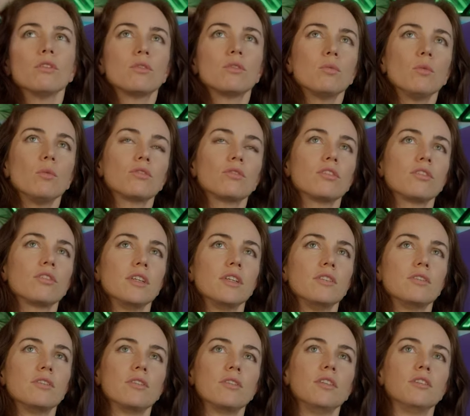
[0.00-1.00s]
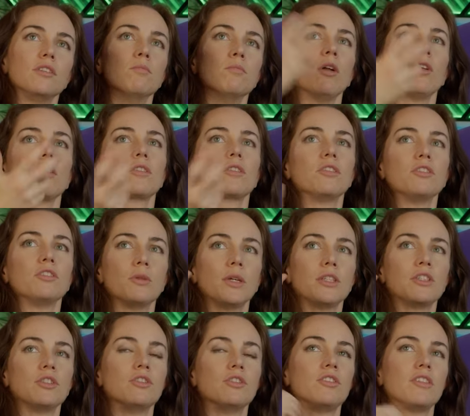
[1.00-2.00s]
sort of these Moloch
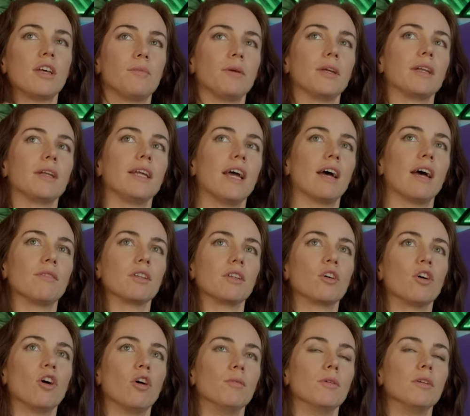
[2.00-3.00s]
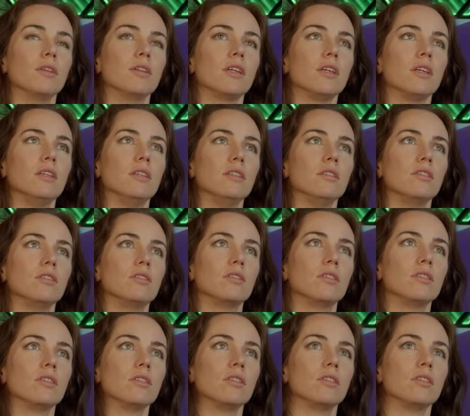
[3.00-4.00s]
situations typically have in common
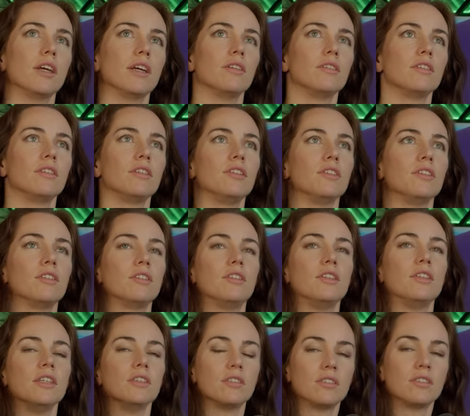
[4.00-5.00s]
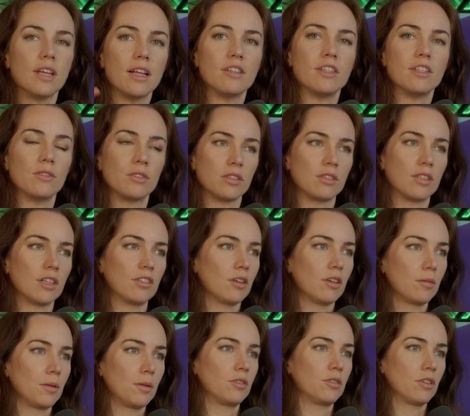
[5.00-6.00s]
is the incentives are set
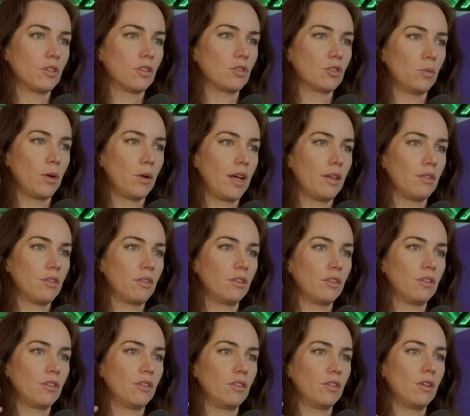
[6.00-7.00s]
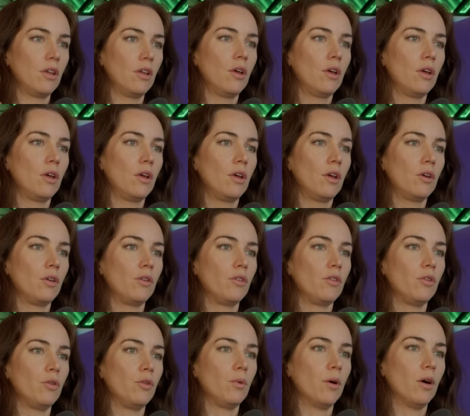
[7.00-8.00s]
up in such a way that
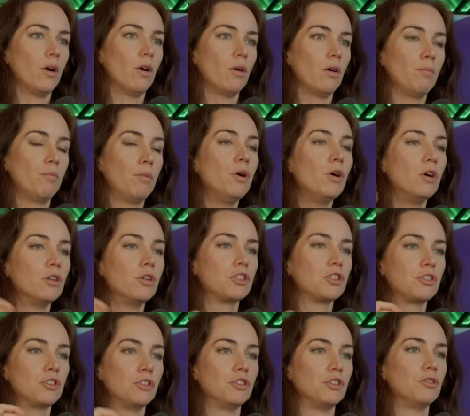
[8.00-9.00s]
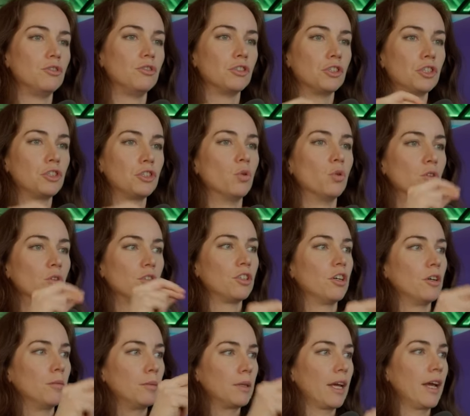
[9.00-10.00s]
you are pushed to do the
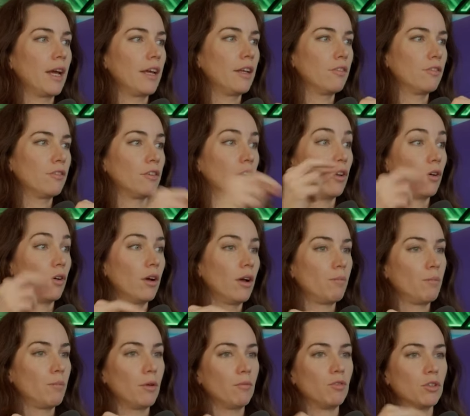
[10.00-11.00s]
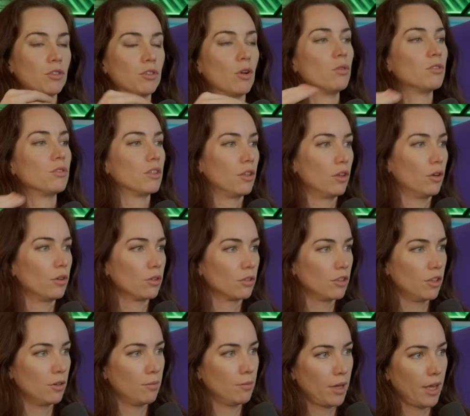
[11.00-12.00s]
short-term gain but results in
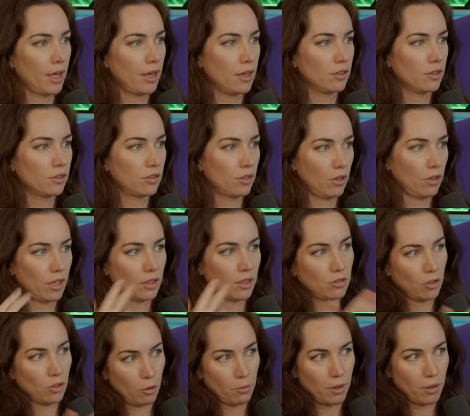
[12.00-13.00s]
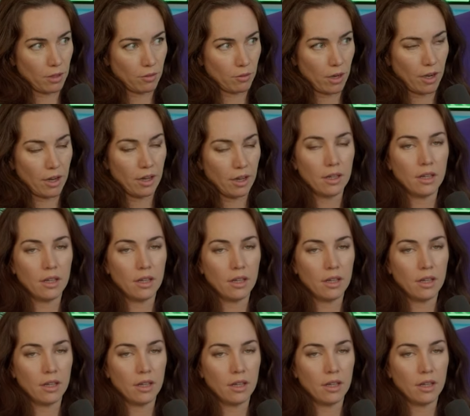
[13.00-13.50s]
long-term pain. So like doping, right?